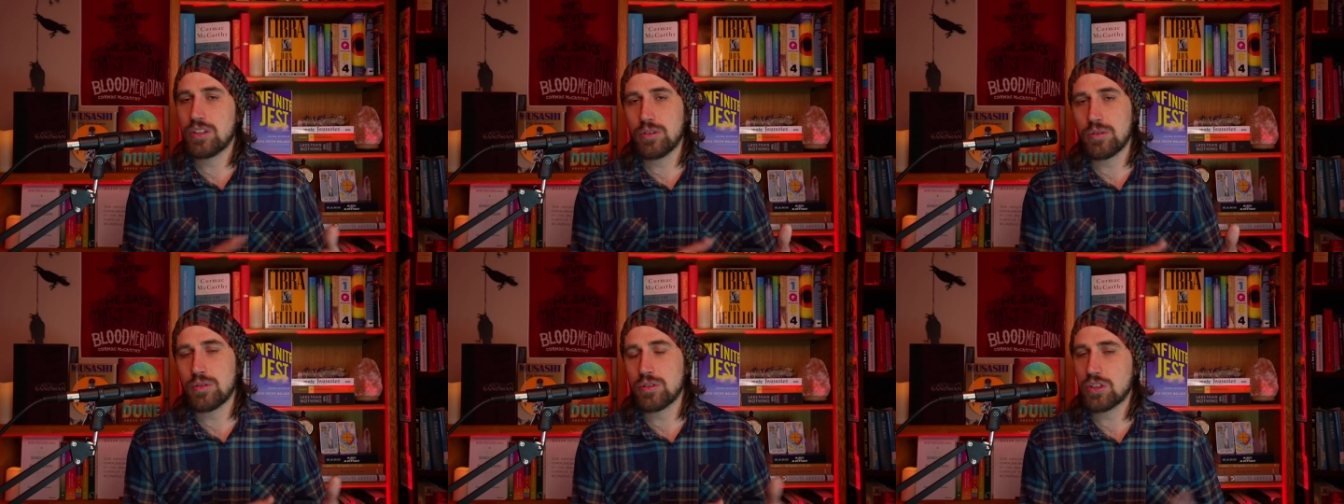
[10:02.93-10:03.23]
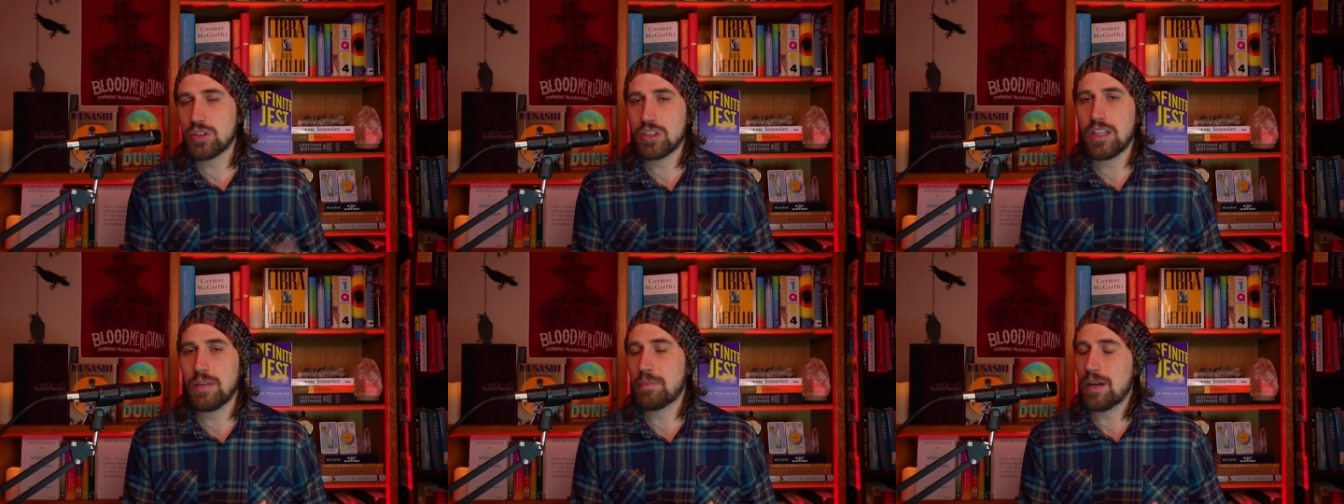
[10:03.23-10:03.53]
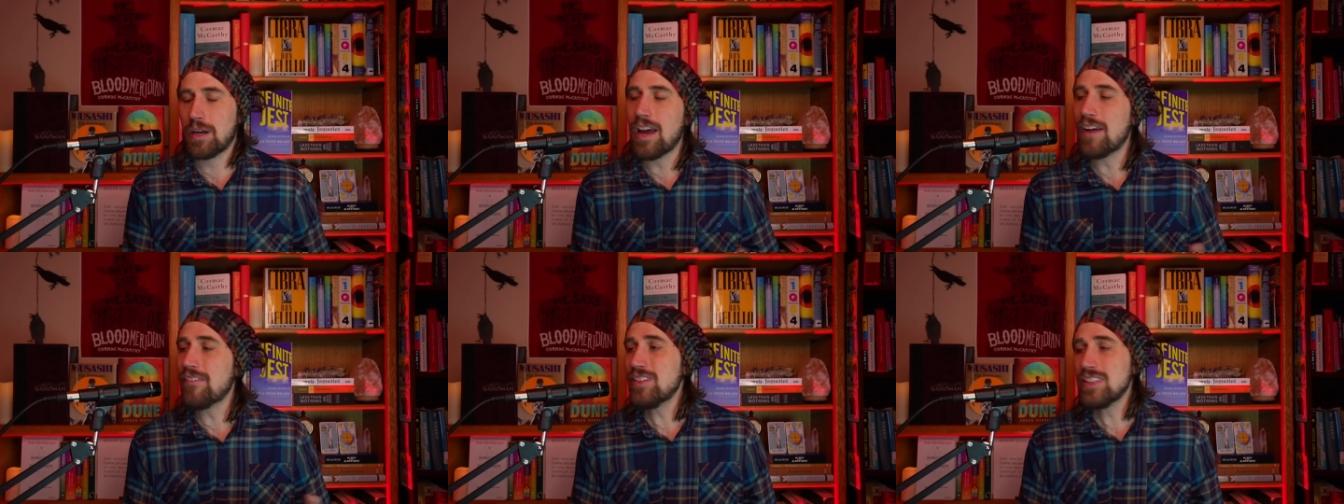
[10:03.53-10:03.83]
or The Orchard Keeper.
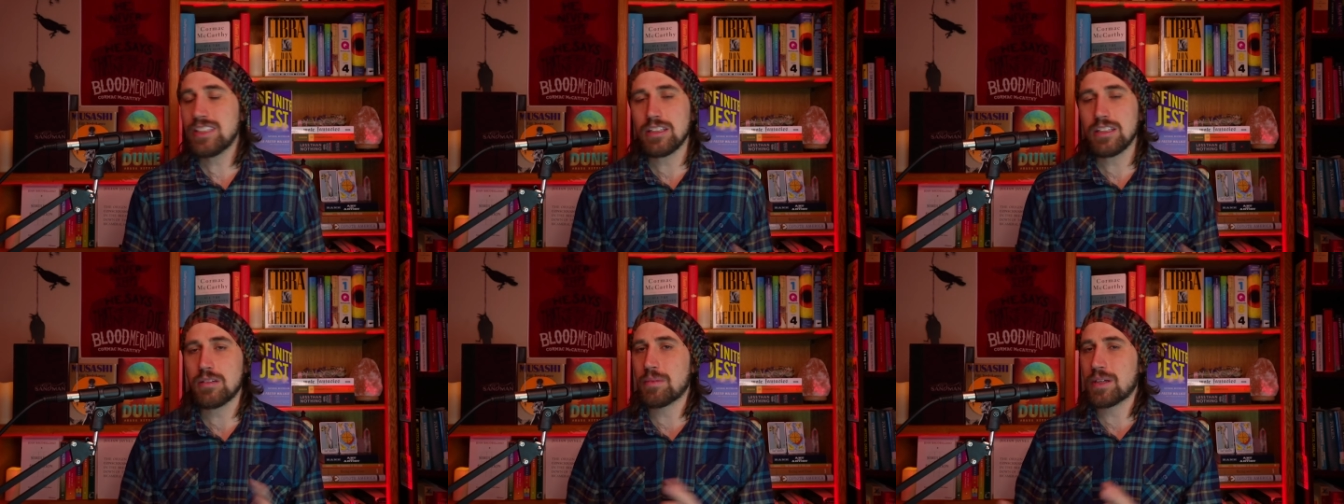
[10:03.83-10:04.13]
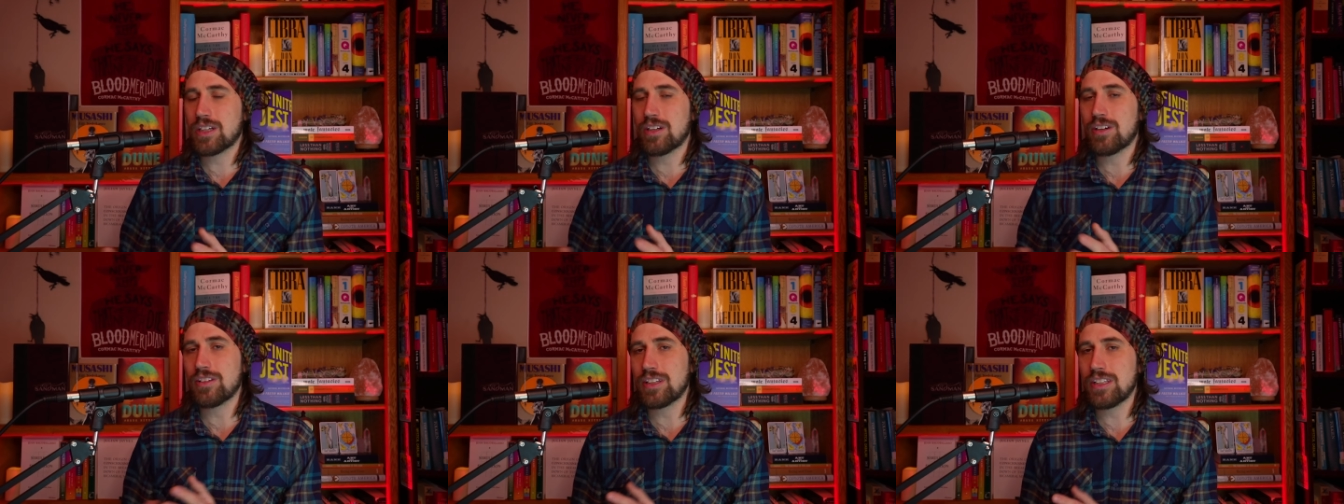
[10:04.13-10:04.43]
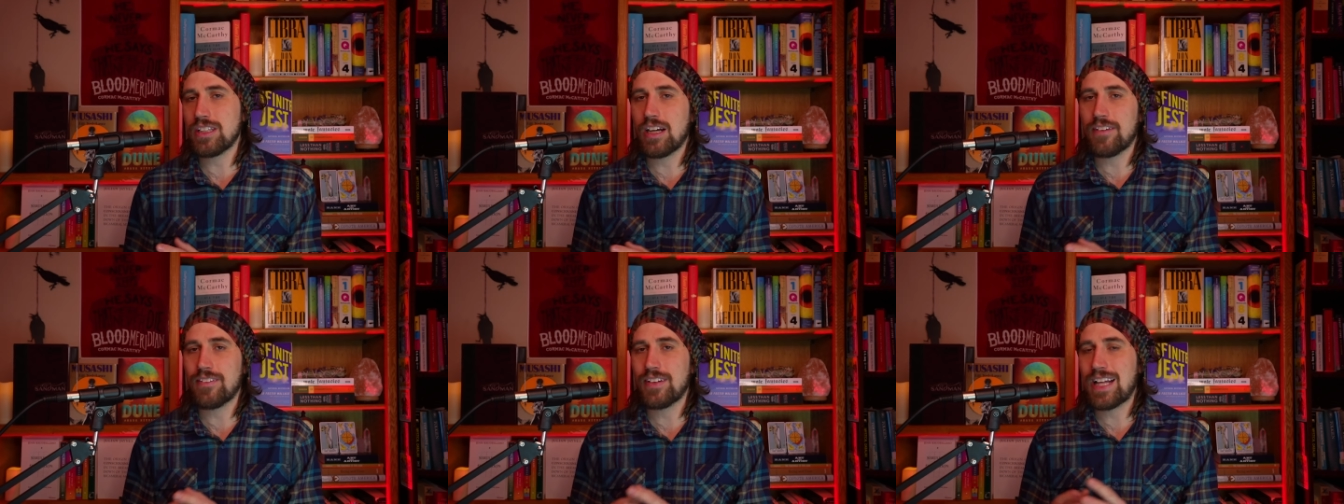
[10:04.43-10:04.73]
Every single McCarthy
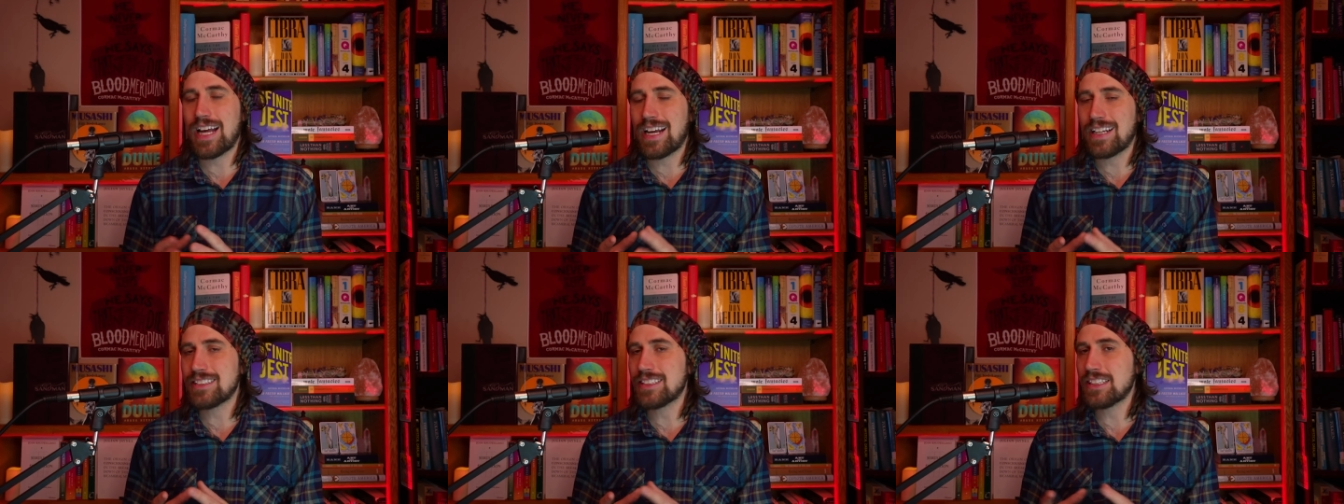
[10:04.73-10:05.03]
novel has